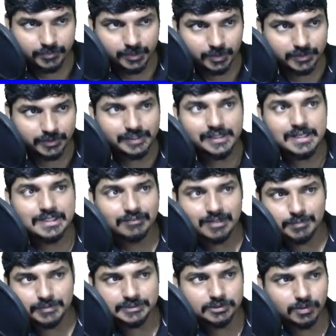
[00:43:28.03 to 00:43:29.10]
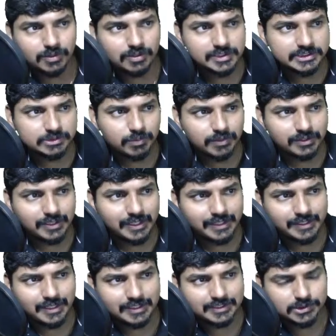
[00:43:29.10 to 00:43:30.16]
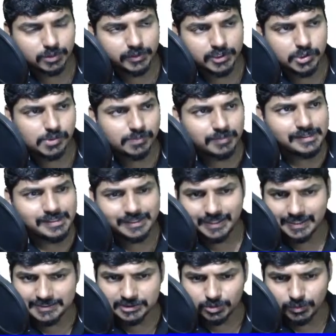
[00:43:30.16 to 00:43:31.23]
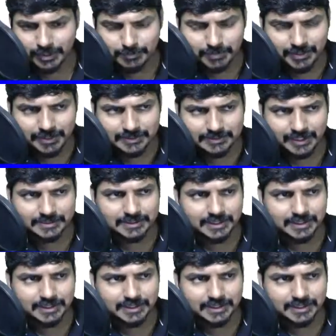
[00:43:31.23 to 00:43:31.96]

Okay, so let me solve this one. Area is going to be e raised to a minus x,